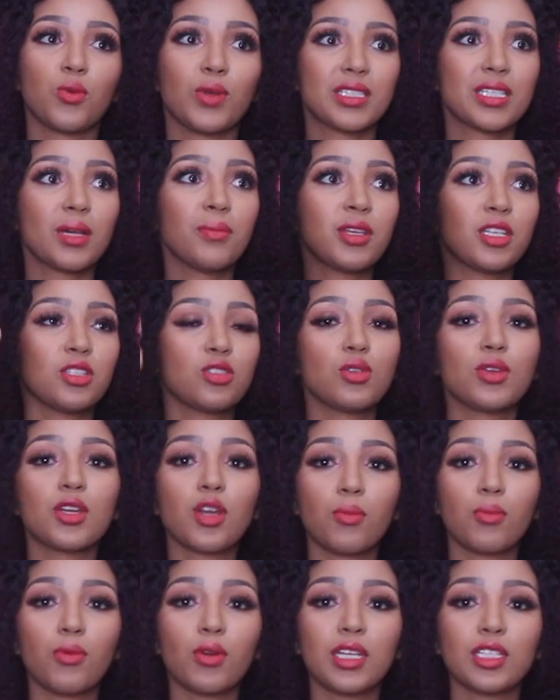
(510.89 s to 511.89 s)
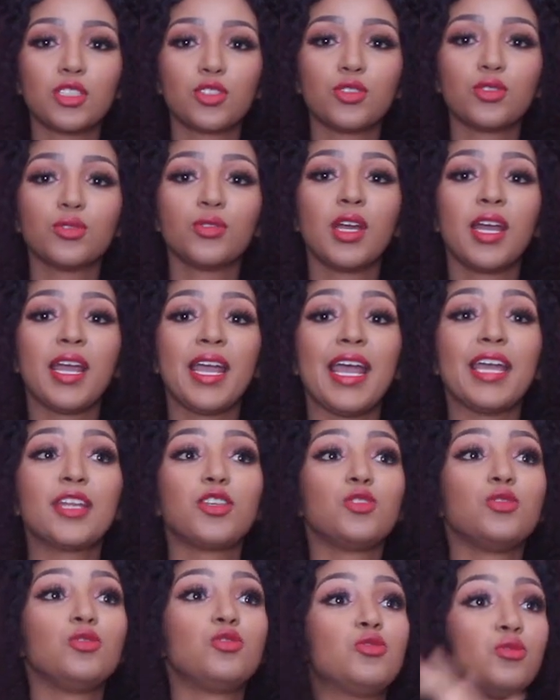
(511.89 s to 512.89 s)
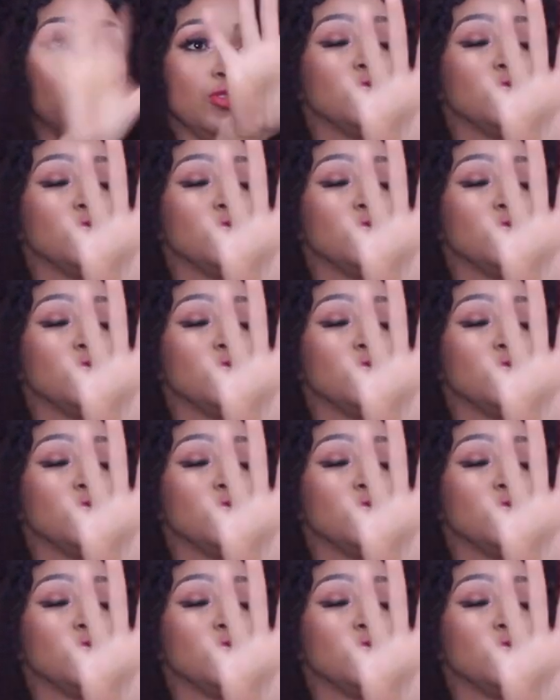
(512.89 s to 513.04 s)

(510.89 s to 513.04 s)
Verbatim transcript: Or when somebody's throwing a ball at you and you